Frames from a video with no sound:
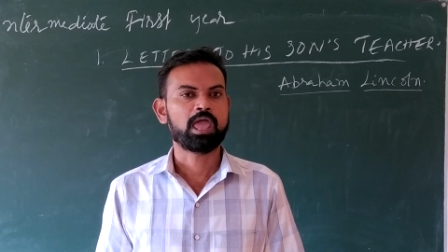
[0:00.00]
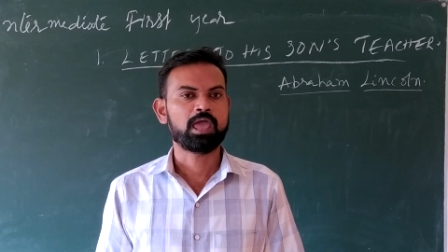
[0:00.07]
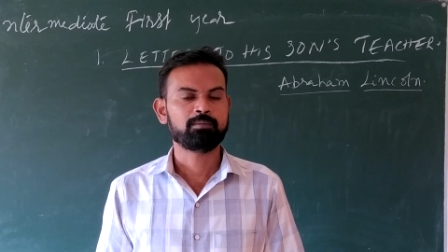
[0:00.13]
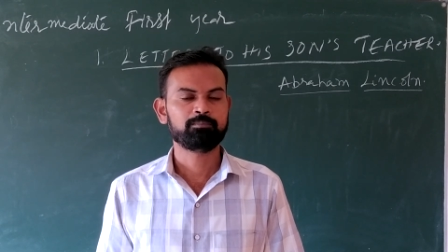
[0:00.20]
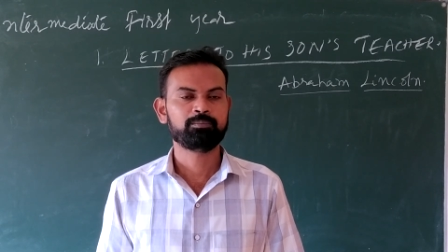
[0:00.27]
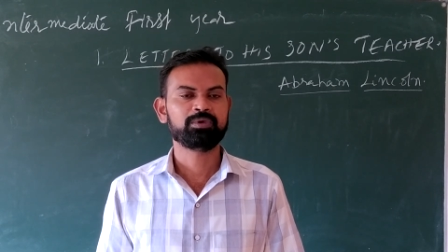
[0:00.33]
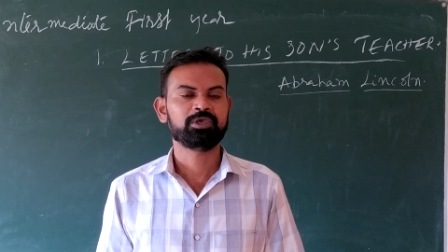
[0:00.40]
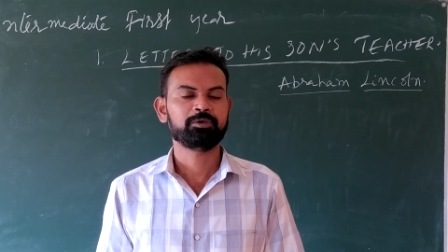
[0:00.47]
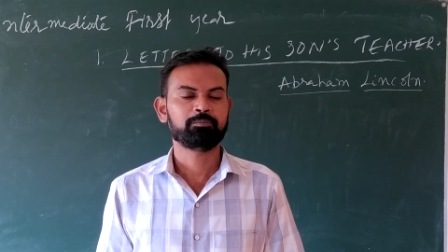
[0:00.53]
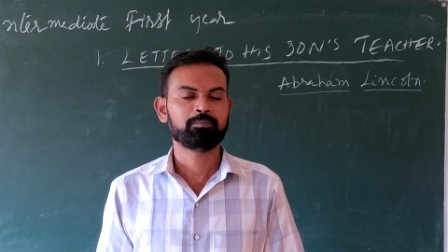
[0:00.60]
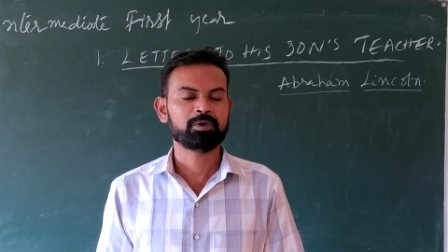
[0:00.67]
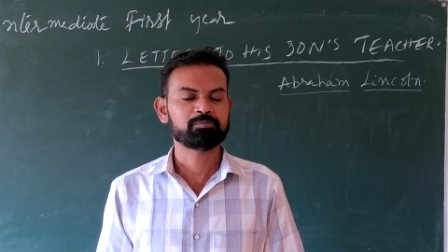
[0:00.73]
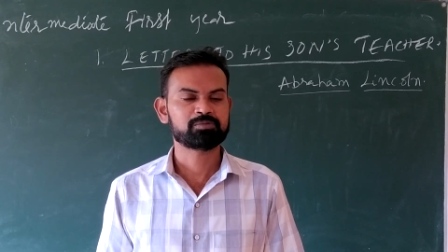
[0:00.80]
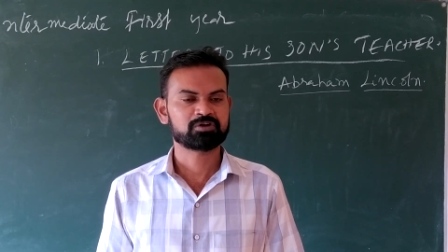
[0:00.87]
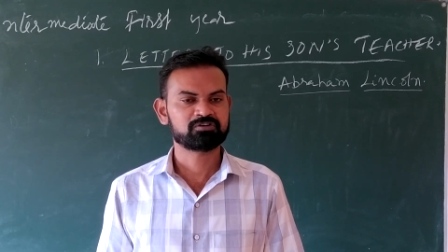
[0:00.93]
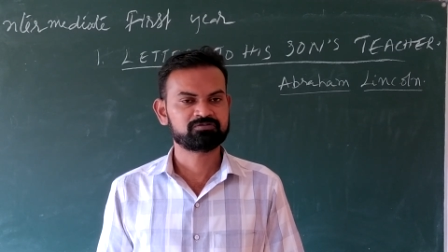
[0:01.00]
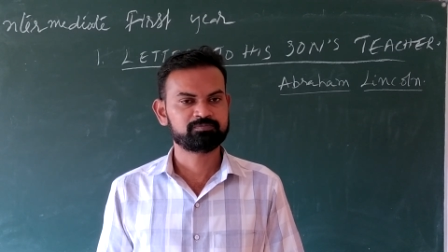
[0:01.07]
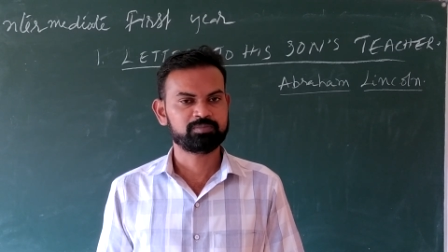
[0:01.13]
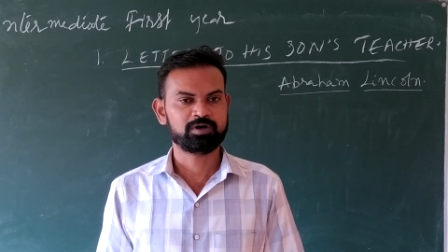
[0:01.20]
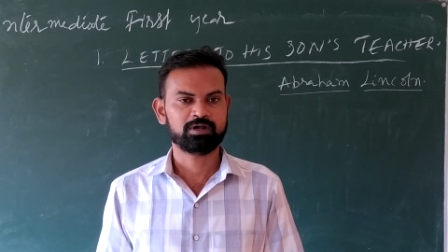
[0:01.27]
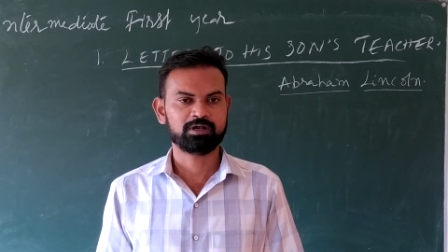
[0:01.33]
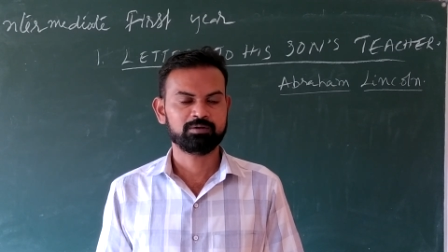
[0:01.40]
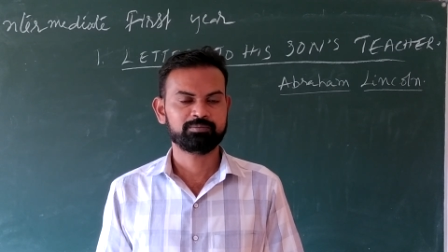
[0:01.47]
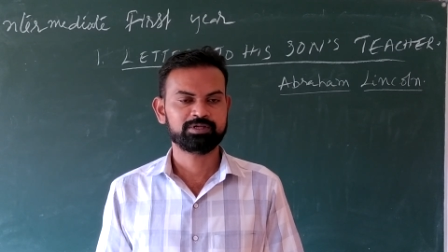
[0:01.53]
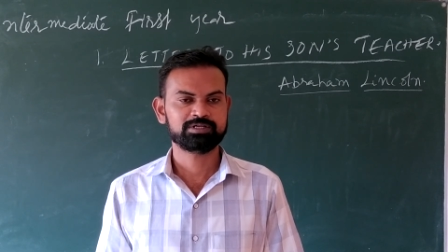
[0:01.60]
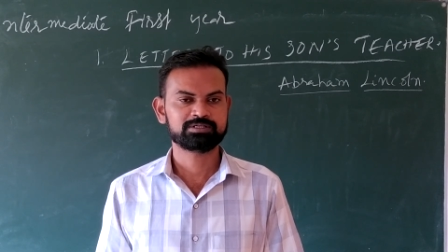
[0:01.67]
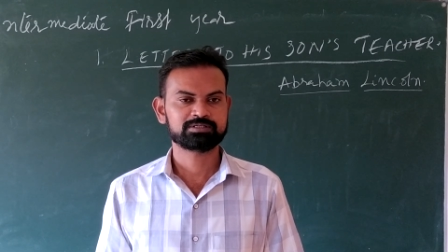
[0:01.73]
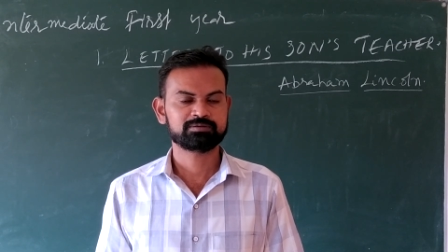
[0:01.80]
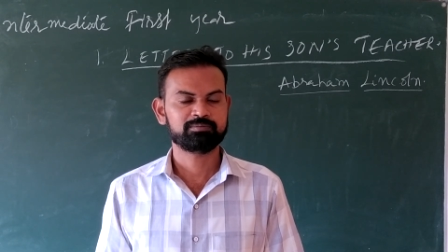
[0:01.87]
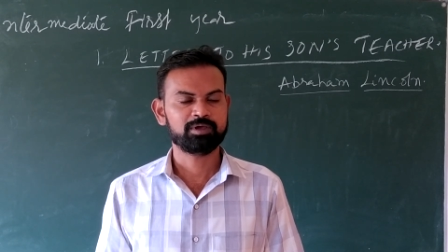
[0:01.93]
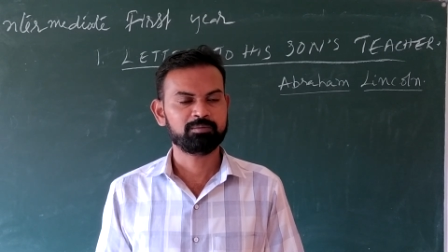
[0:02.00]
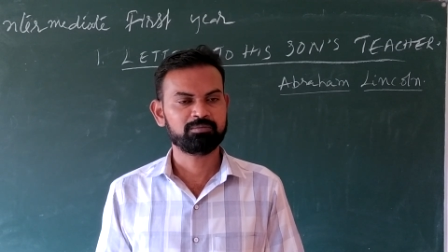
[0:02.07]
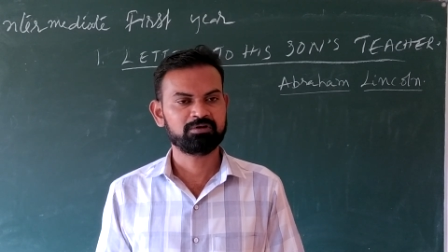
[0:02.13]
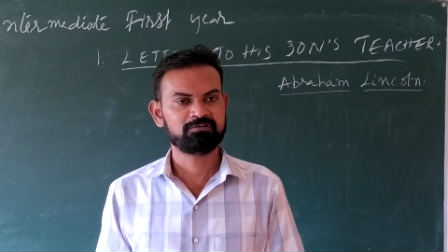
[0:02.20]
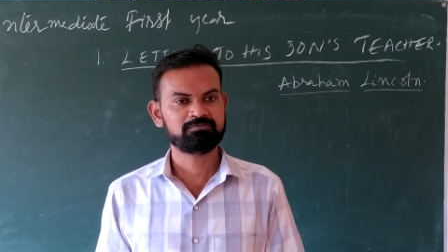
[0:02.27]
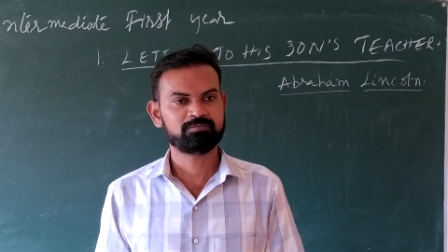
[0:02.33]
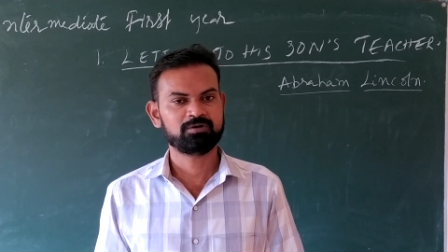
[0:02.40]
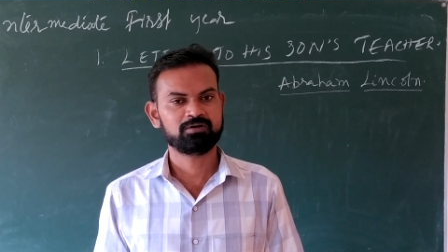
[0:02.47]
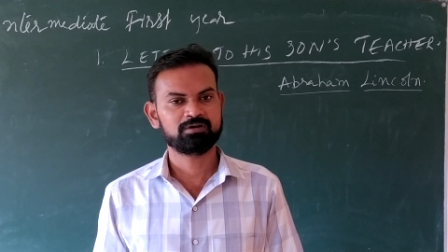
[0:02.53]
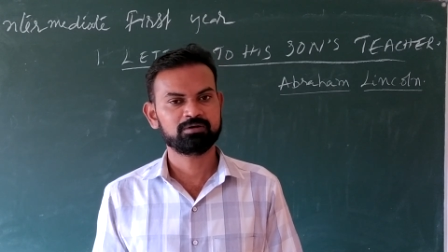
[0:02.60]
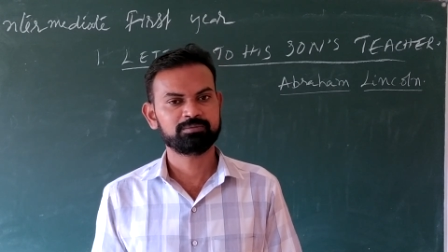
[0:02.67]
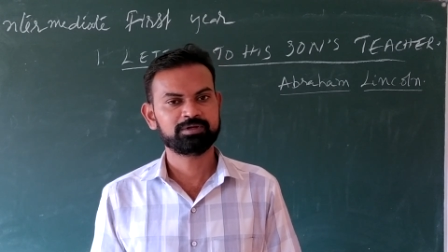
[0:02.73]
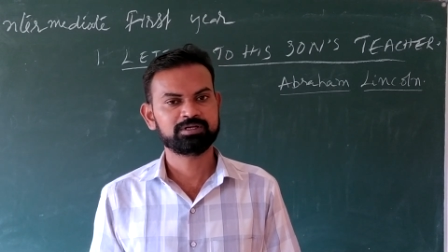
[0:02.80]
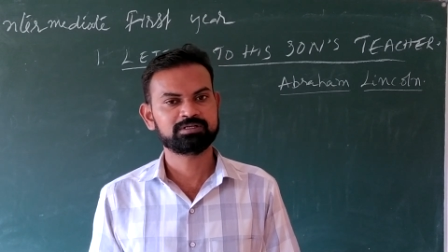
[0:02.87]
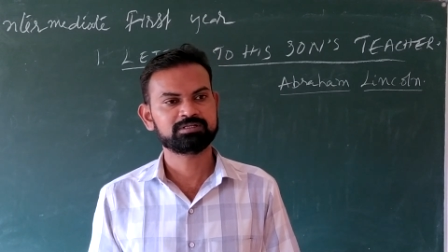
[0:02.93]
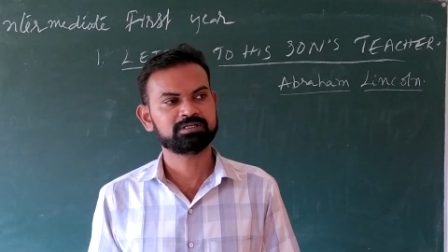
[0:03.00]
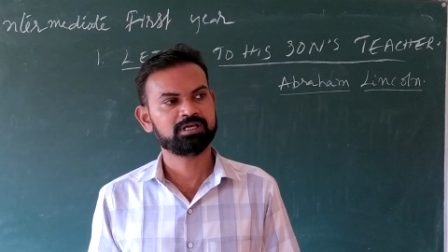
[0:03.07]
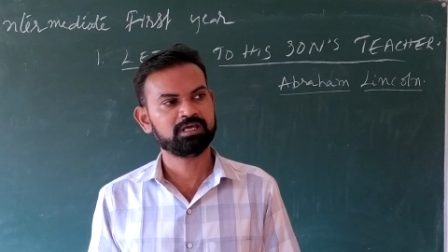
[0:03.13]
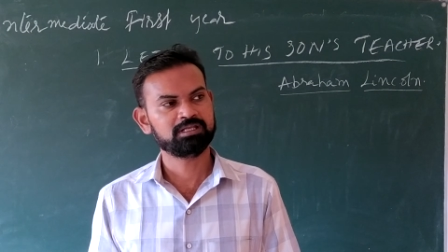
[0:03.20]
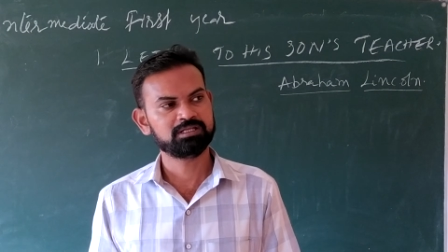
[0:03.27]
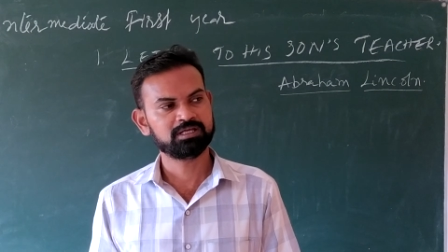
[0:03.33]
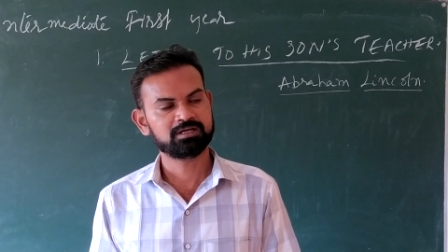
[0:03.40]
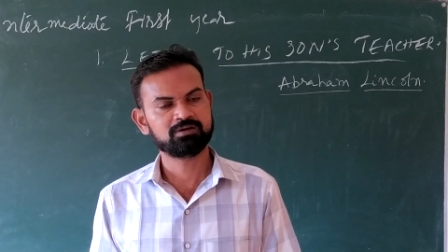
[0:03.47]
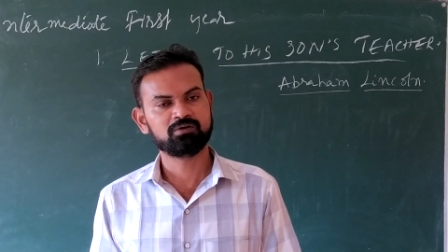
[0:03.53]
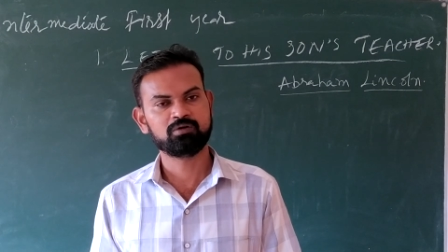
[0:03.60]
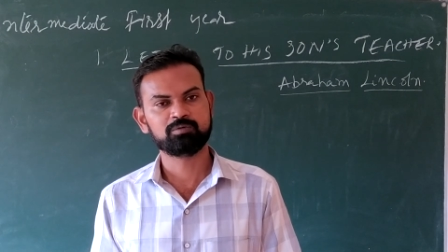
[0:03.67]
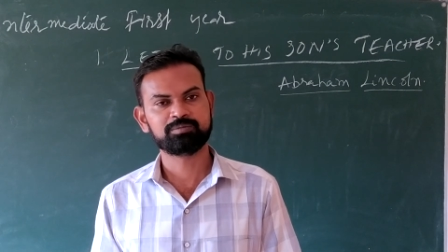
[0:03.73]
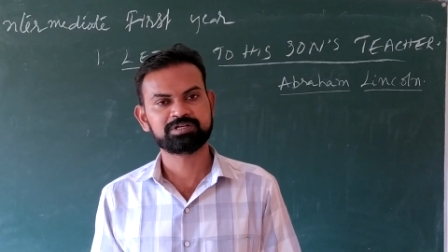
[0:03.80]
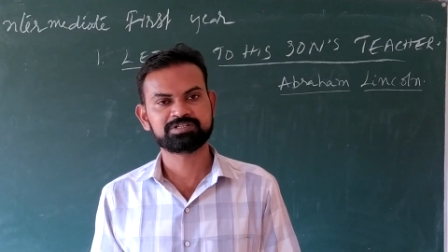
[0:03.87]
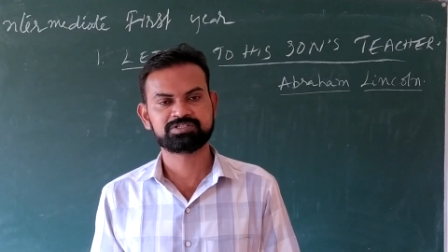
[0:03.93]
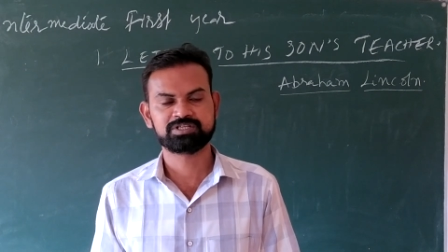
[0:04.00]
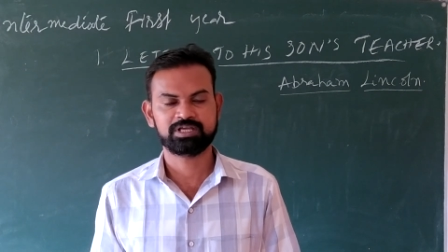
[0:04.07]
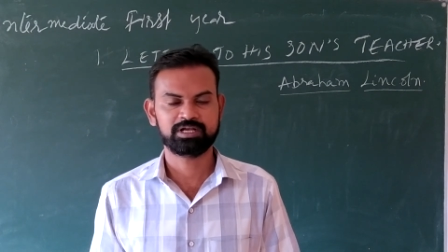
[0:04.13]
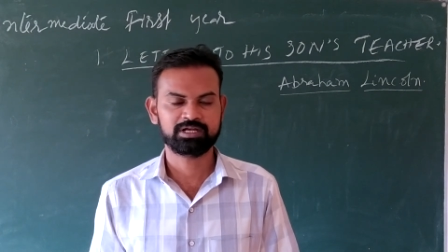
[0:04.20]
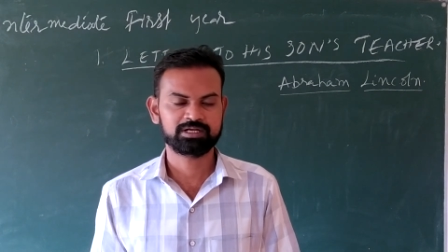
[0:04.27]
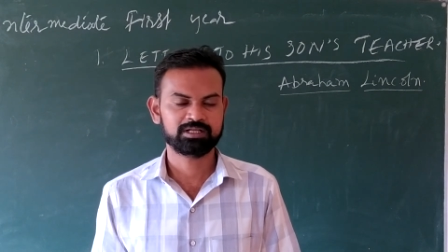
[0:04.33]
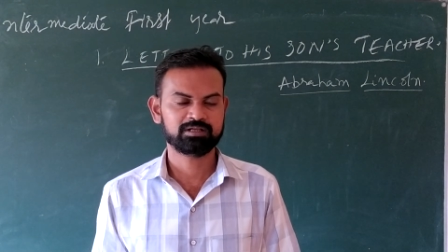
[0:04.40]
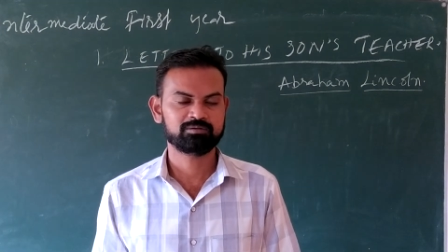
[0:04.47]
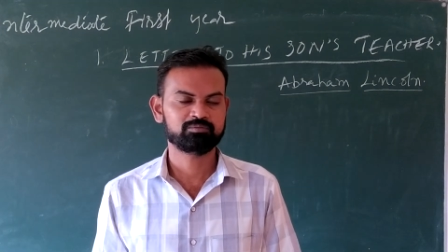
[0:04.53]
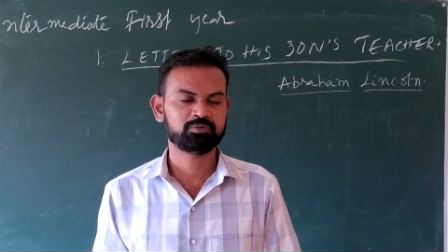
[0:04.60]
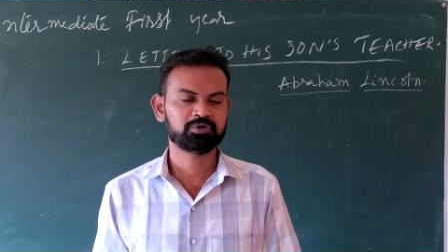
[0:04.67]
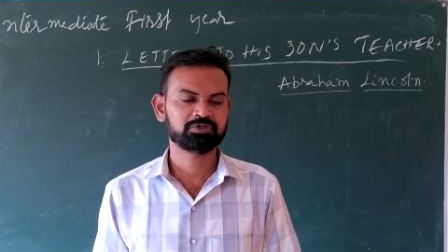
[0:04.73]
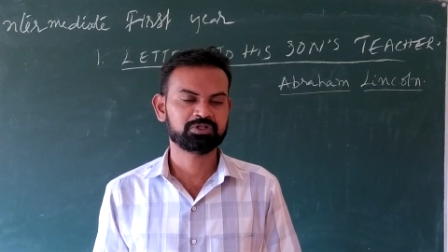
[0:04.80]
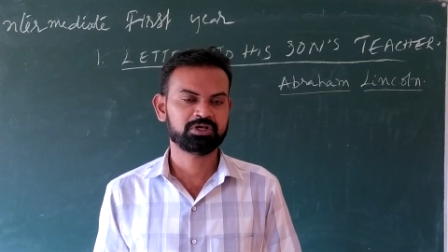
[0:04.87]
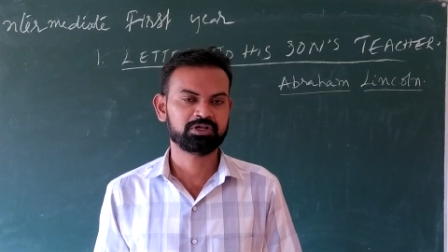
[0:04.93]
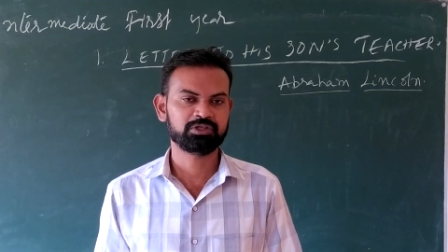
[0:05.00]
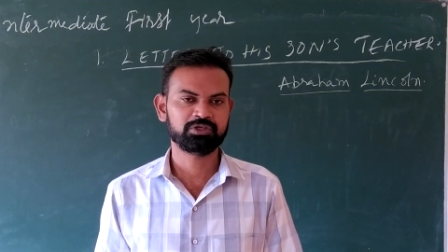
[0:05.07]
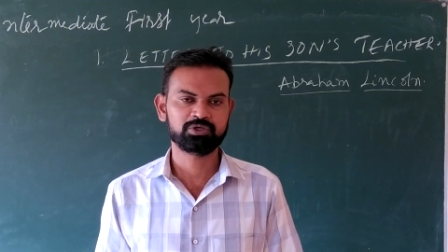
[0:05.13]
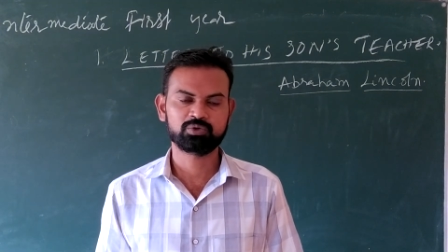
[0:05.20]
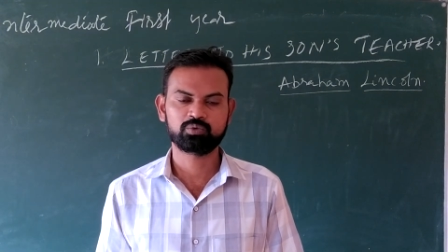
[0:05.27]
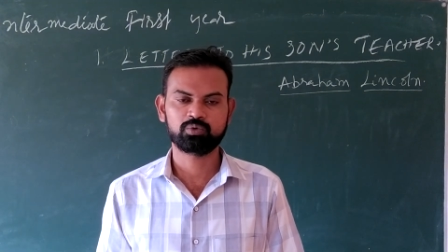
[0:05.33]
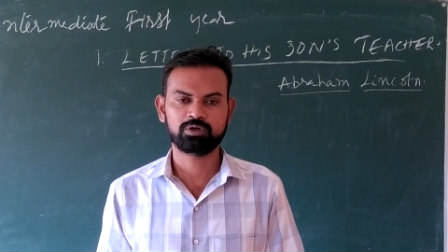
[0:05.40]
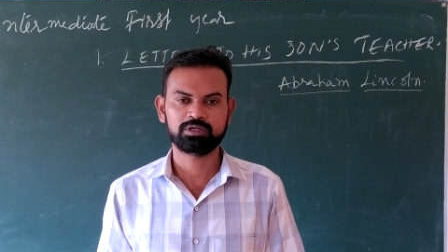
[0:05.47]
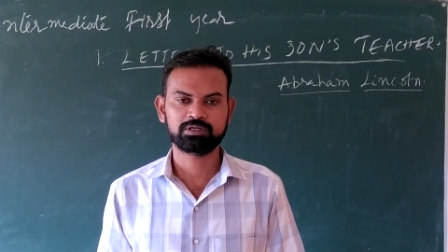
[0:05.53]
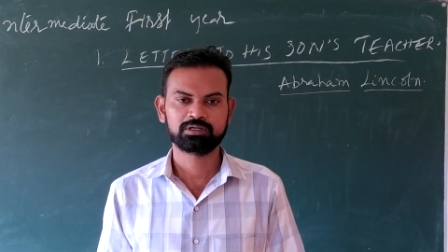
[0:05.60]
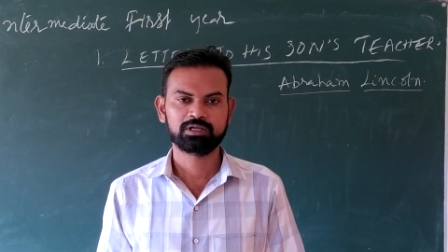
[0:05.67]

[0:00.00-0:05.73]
MP, member of parliament. Member of parliament, Indian government senator, both are equal.